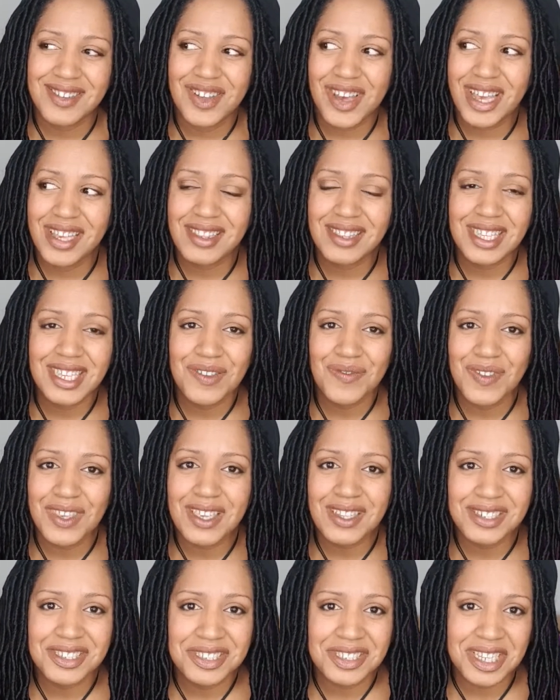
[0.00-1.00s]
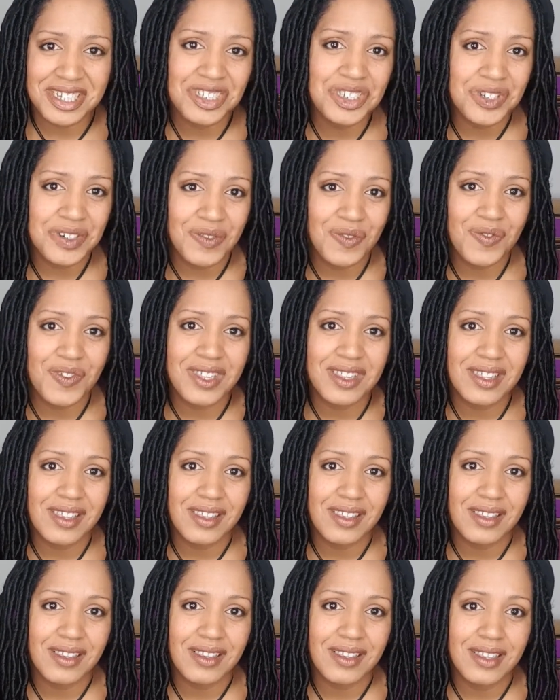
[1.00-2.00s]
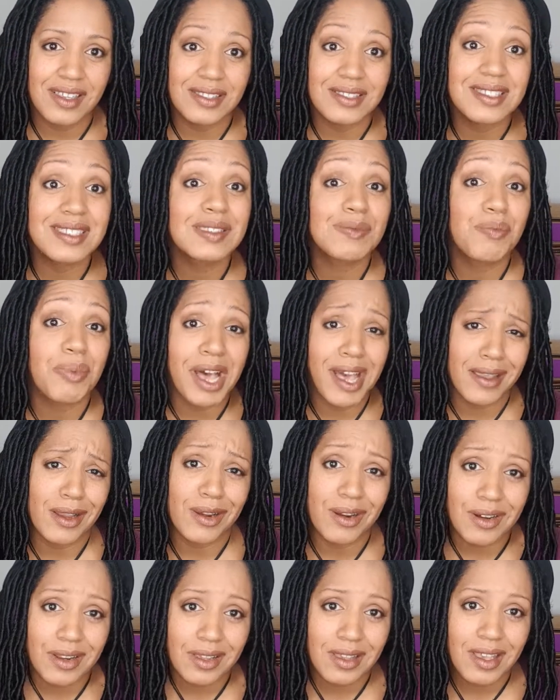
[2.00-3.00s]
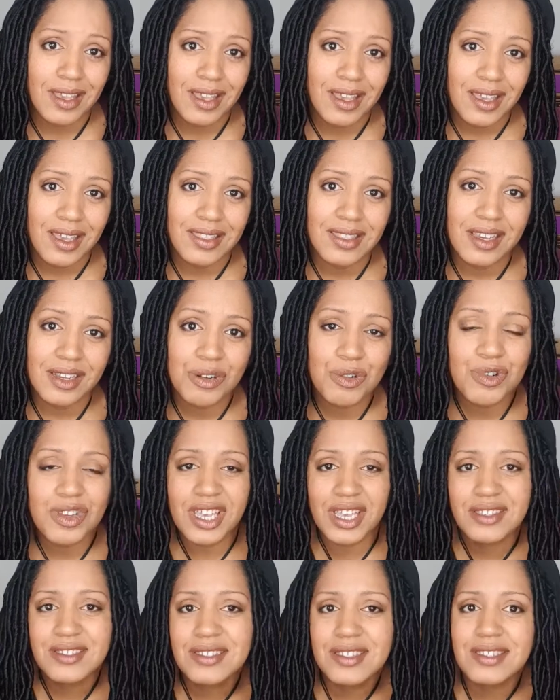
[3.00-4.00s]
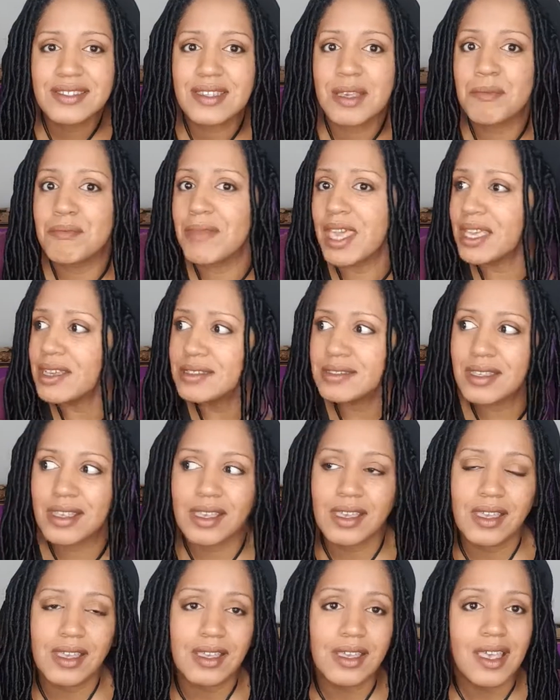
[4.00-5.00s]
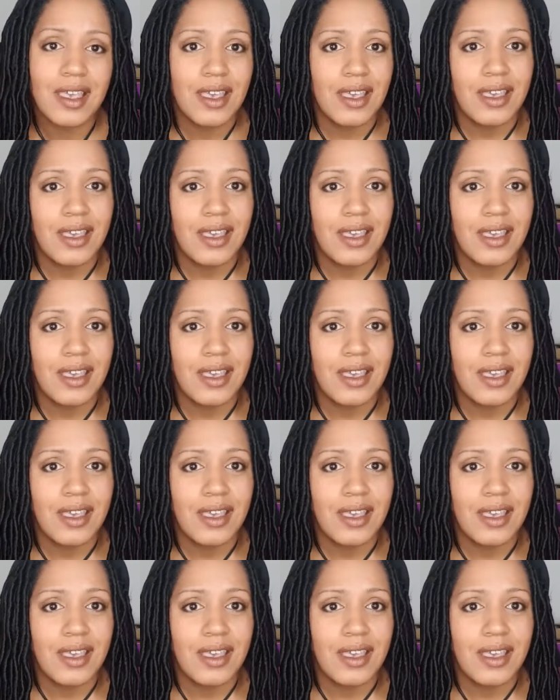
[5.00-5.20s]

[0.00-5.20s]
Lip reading: I leave each session feeling inspired, and that creates this amazing,